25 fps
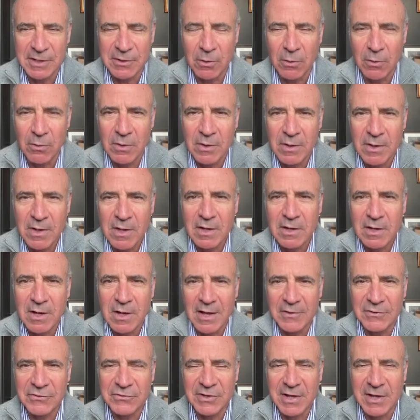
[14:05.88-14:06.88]
legal
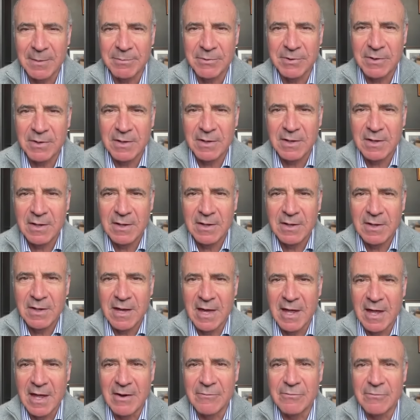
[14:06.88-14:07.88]
concept,
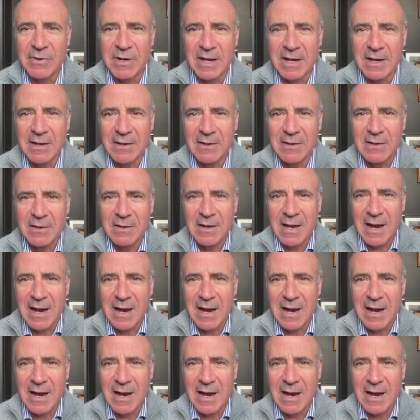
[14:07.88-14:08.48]
and every